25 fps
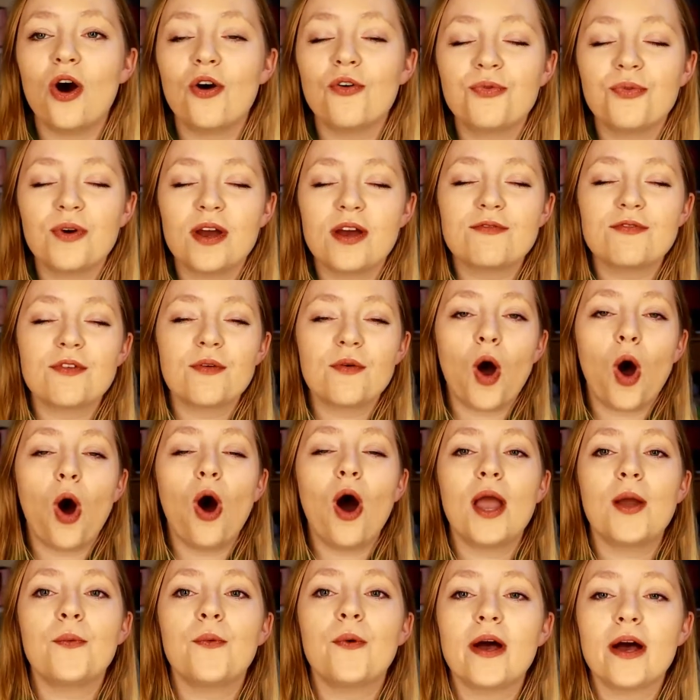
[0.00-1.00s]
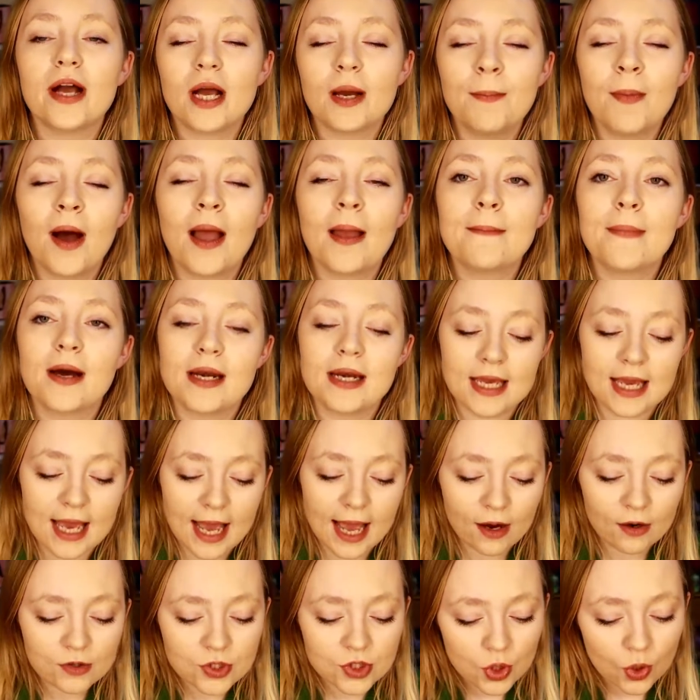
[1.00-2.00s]
off with, I work my money
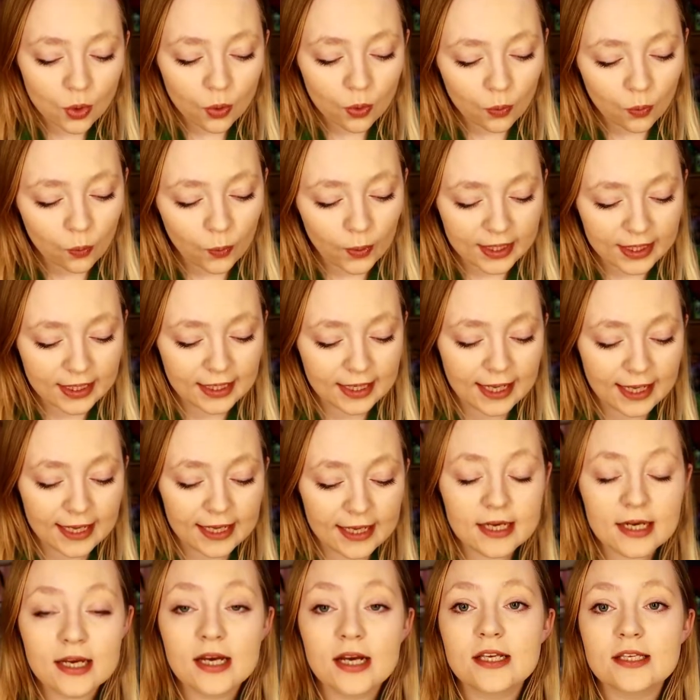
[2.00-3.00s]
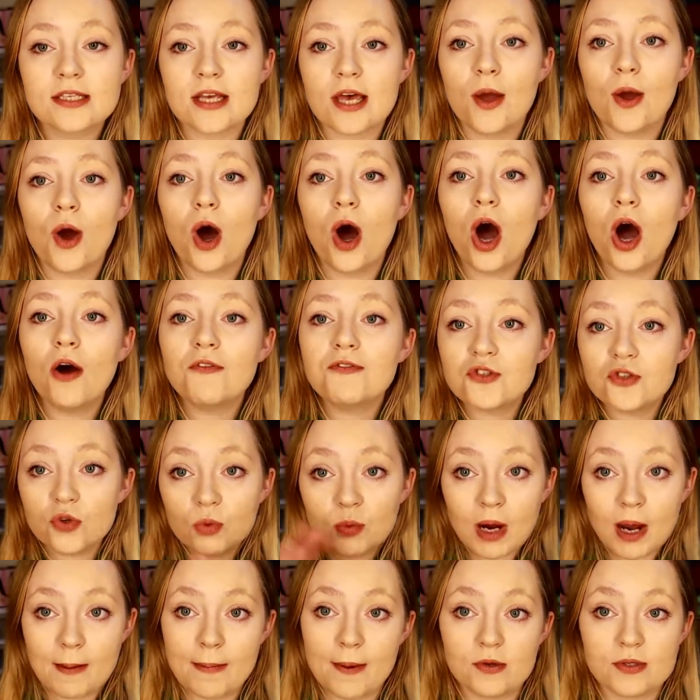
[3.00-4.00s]
out weekly. So after all
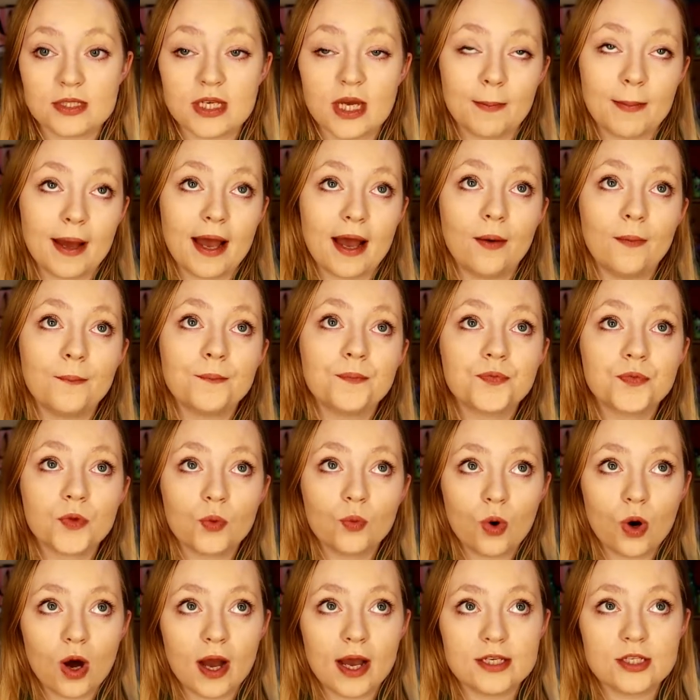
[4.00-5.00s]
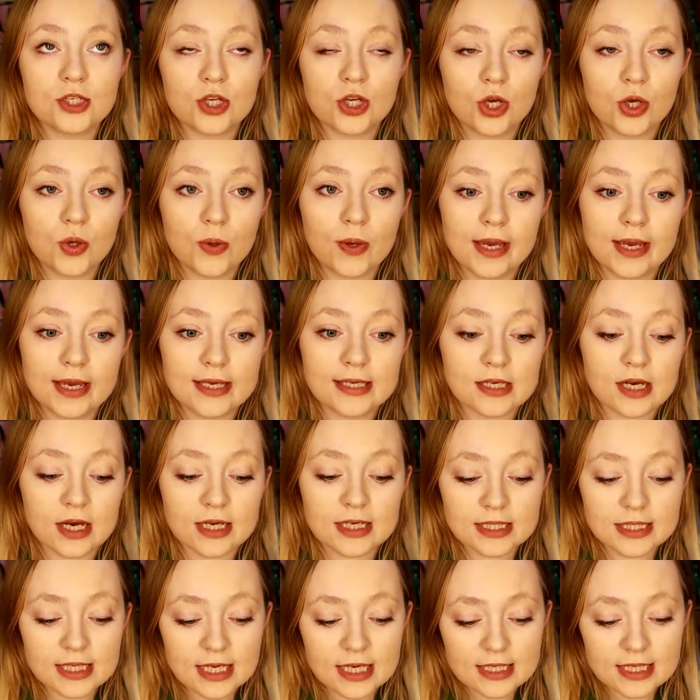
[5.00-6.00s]
my bills come out, what I do is I
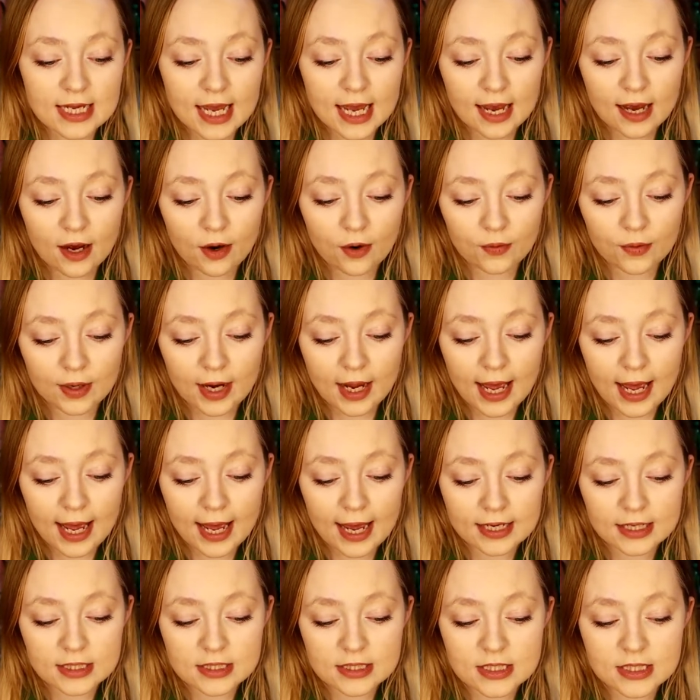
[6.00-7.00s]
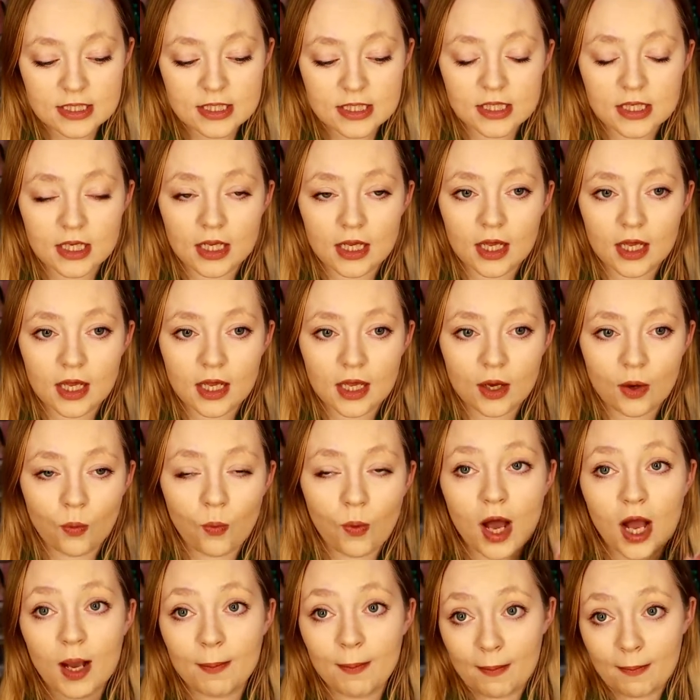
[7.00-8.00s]
sit down and
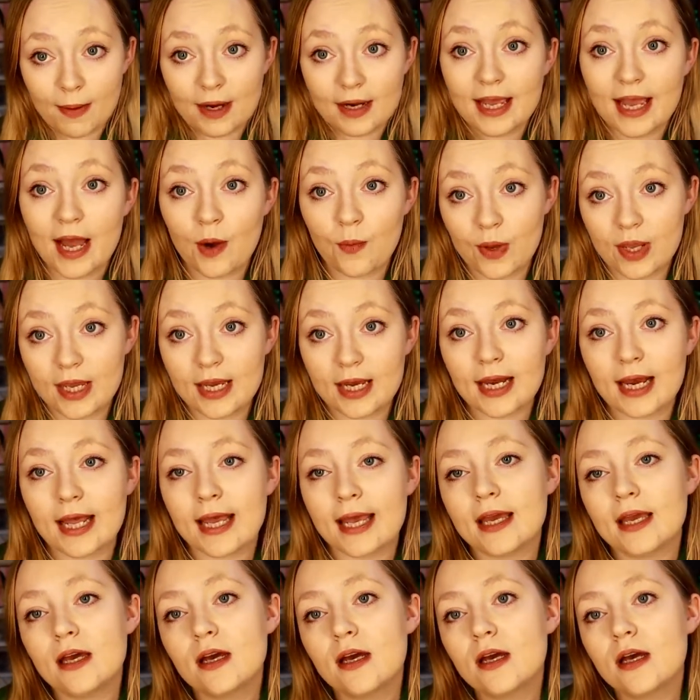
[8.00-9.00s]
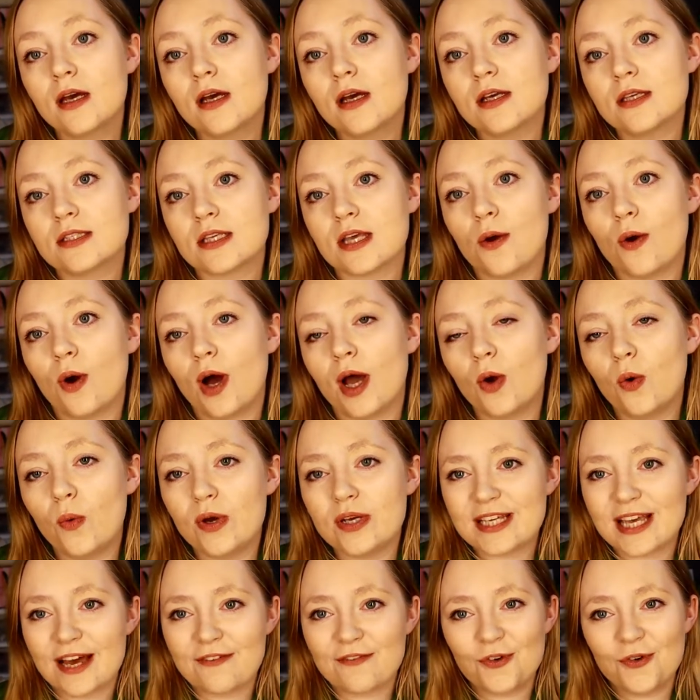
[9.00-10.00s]
work my money out weekly. So I
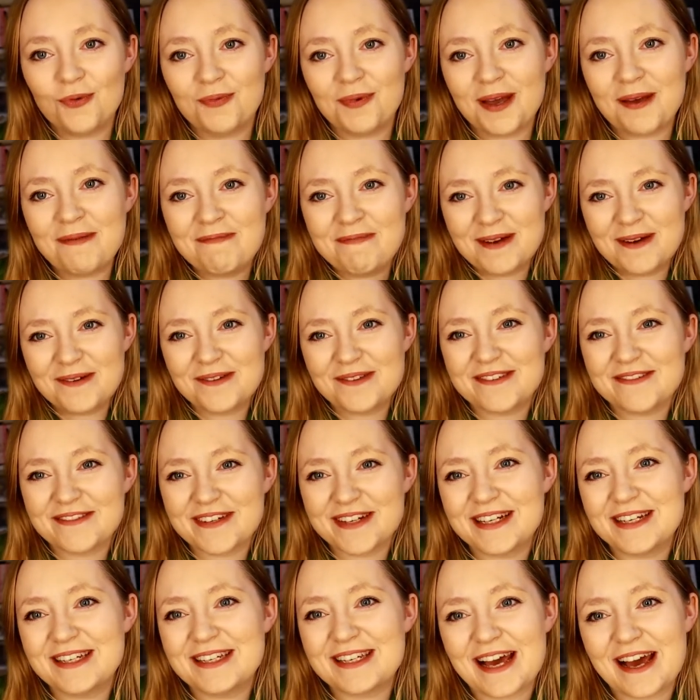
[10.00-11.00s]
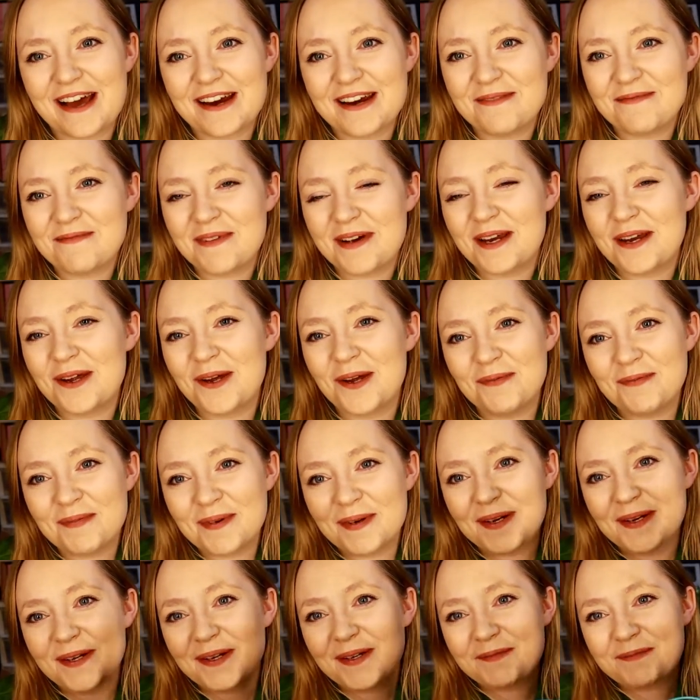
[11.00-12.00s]
always have all my bills written down in my
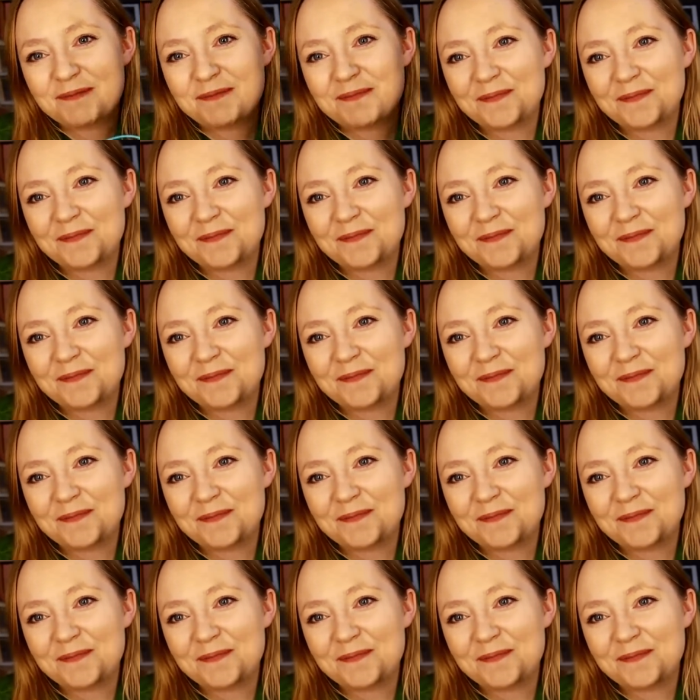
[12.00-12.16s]
notebook